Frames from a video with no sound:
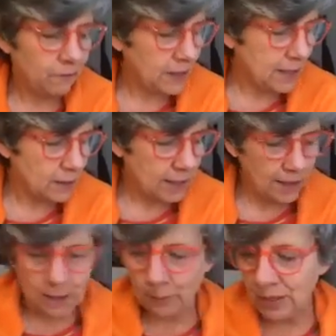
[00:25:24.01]
videos
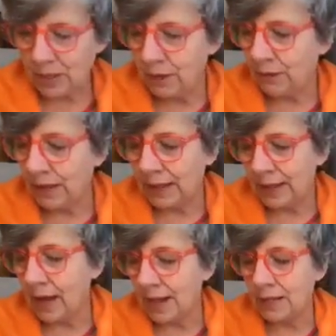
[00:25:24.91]
that specifically
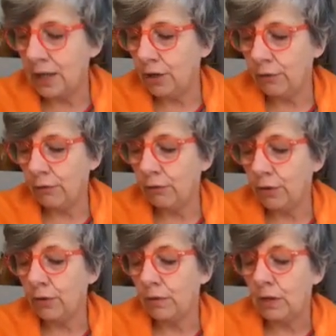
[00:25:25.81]
guiding you
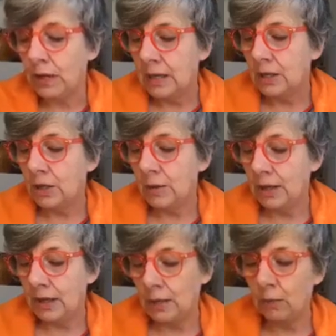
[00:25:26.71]
through
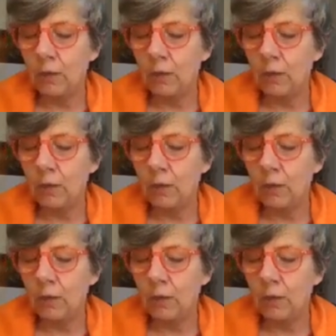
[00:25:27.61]
doing these